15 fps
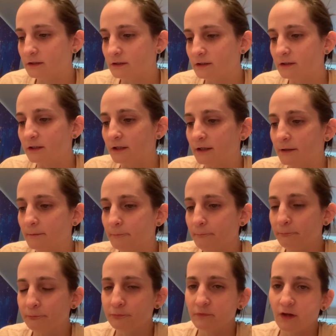Yeah.
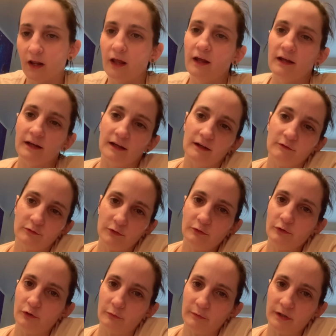If you
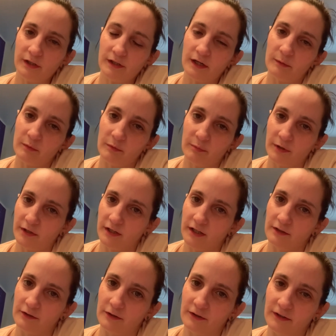know me, I'm a picky
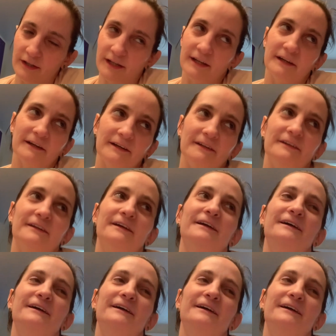eater, and